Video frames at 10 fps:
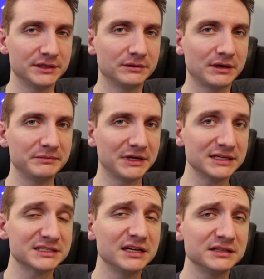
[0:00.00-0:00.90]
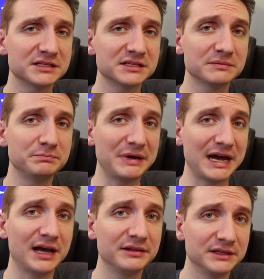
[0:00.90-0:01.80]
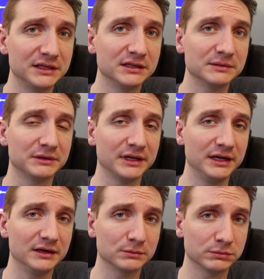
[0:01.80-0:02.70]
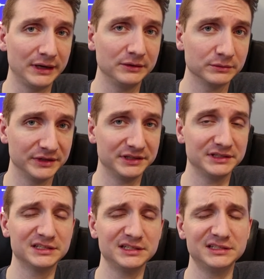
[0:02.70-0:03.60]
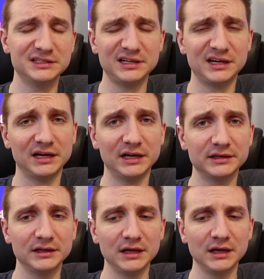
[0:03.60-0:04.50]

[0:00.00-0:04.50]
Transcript: You know, I'm not saying this is a bad thing to play around with. It's, it's not.